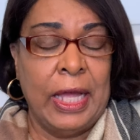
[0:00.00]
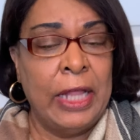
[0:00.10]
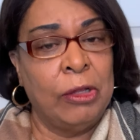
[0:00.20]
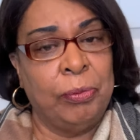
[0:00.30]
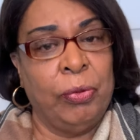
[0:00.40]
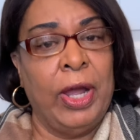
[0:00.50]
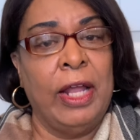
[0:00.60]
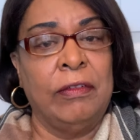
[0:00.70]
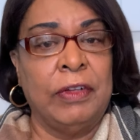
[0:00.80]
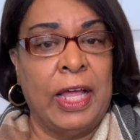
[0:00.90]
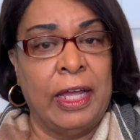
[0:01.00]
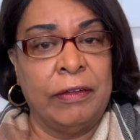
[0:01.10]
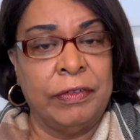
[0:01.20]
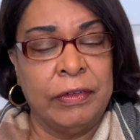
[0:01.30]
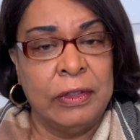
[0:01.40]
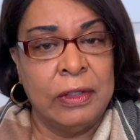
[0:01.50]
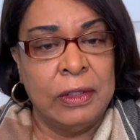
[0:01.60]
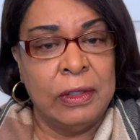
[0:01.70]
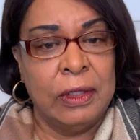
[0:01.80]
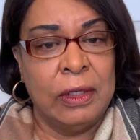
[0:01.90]
And the pride of life.
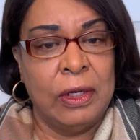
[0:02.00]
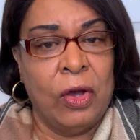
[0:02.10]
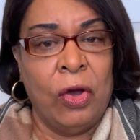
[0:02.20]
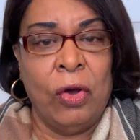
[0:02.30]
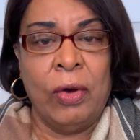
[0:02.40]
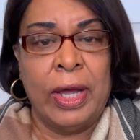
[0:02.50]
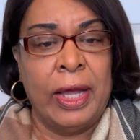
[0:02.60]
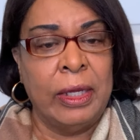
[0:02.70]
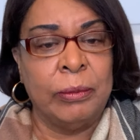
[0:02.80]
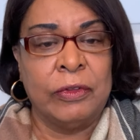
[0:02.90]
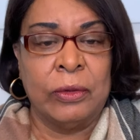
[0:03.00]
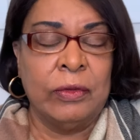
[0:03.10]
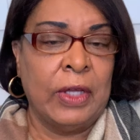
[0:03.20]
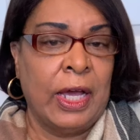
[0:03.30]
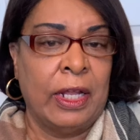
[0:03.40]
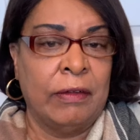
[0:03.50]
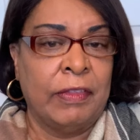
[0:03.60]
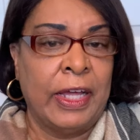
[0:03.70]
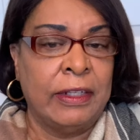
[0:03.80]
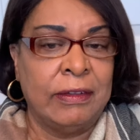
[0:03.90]
Oh, I am so tired
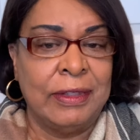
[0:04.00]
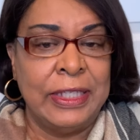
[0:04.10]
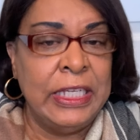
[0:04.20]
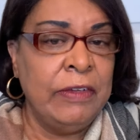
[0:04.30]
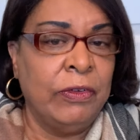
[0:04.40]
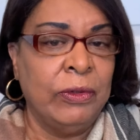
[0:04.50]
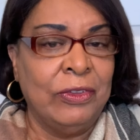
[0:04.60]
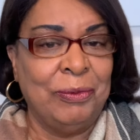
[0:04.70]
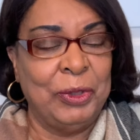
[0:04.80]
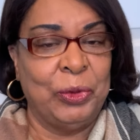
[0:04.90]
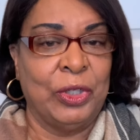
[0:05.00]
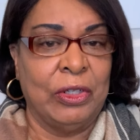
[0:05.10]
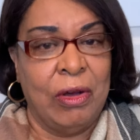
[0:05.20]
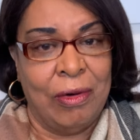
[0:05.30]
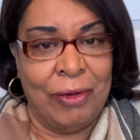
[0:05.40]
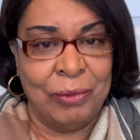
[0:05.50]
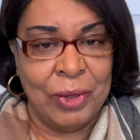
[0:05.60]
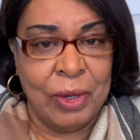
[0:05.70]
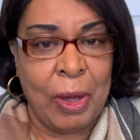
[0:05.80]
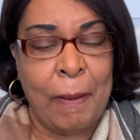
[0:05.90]
of that evil spirit called
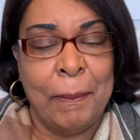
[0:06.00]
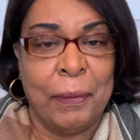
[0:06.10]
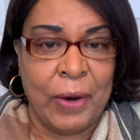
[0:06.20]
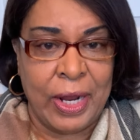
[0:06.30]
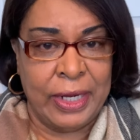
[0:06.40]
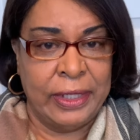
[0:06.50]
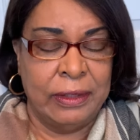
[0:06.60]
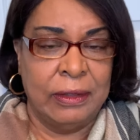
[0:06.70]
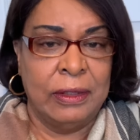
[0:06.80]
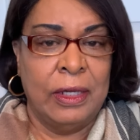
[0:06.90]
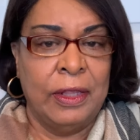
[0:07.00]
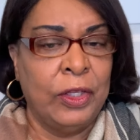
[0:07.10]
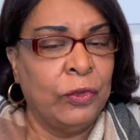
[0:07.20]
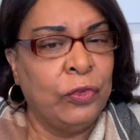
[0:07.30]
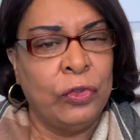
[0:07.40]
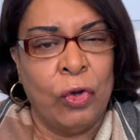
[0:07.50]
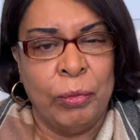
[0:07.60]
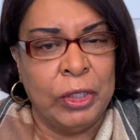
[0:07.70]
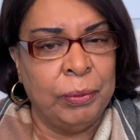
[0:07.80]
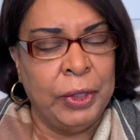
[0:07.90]
pride. There's so
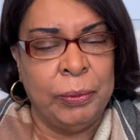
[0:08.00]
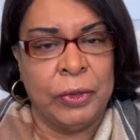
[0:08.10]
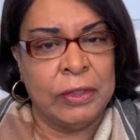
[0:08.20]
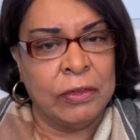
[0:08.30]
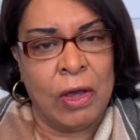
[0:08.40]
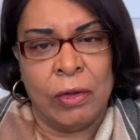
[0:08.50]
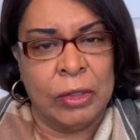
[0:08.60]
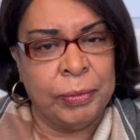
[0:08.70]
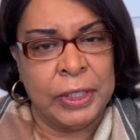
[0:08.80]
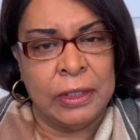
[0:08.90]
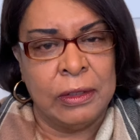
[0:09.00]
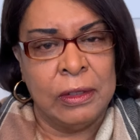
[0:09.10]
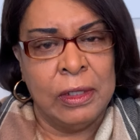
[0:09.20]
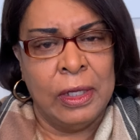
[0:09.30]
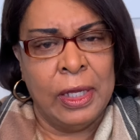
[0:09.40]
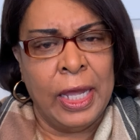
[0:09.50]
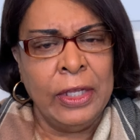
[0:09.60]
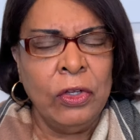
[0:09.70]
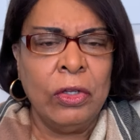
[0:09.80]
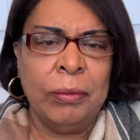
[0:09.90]
many people that's caught up in it.
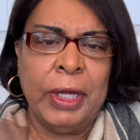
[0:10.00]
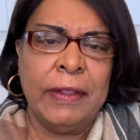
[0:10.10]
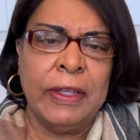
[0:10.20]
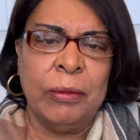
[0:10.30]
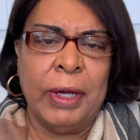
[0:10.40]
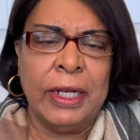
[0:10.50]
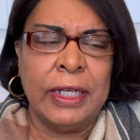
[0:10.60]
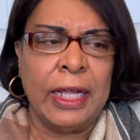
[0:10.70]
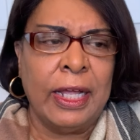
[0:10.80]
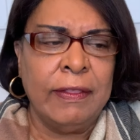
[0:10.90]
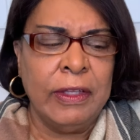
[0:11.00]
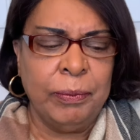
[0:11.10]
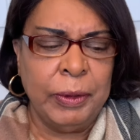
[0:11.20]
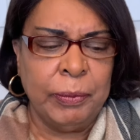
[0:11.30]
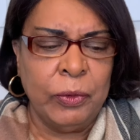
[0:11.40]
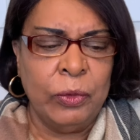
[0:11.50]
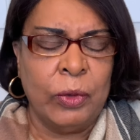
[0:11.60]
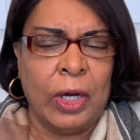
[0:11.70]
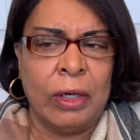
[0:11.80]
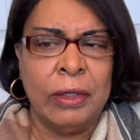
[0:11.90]
And you know, the bad thing about it, I think people who
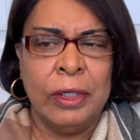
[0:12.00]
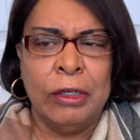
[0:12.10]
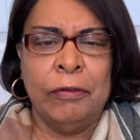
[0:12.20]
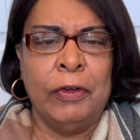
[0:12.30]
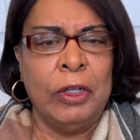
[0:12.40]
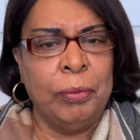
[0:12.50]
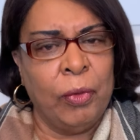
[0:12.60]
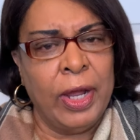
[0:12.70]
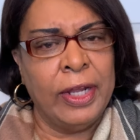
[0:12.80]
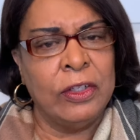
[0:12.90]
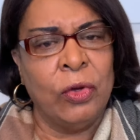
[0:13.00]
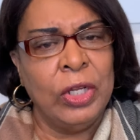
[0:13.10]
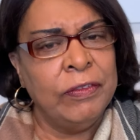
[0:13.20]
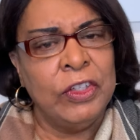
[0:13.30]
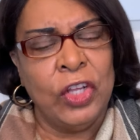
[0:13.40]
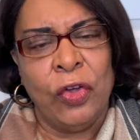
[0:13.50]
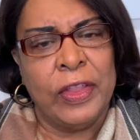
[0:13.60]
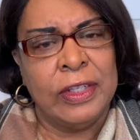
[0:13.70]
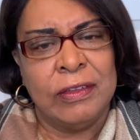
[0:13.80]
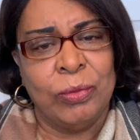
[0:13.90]
are full of pride don't even know
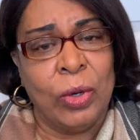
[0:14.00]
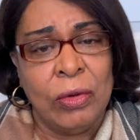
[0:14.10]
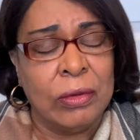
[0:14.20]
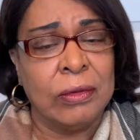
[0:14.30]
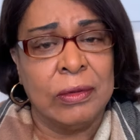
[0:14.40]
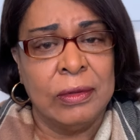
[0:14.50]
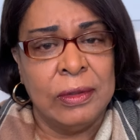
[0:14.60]
that it's wrong.